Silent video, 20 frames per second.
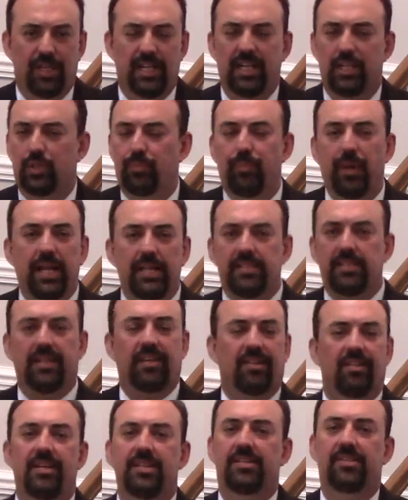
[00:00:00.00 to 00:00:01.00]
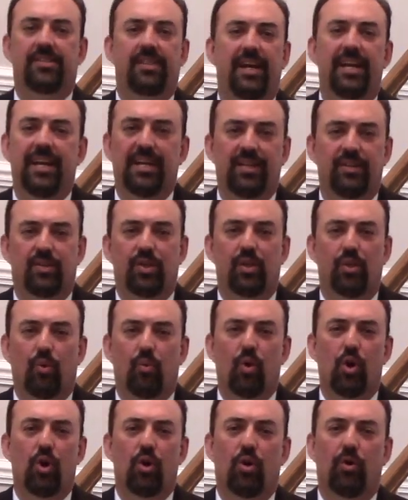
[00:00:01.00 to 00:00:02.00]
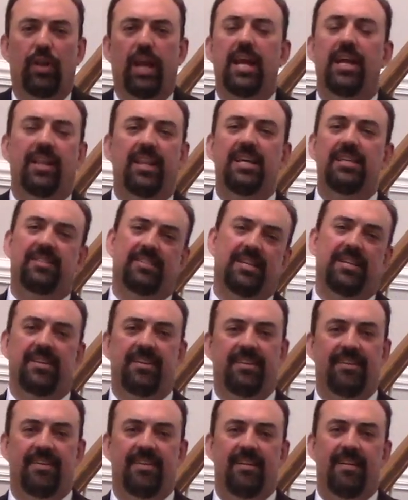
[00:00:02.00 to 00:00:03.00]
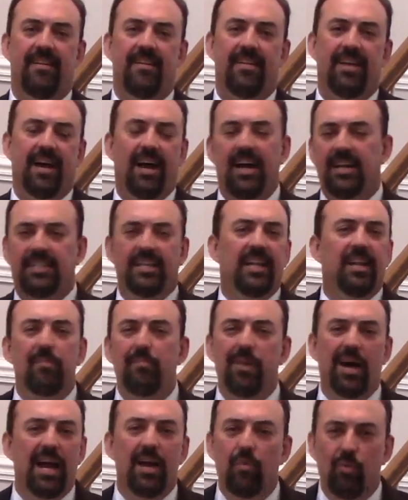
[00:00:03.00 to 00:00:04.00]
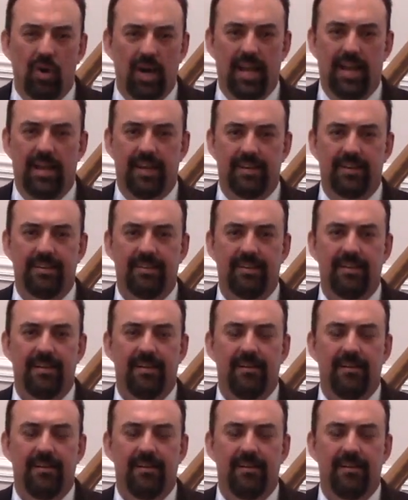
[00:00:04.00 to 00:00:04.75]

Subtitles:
And it's basically saying to the world, hey, listen, I did it my way.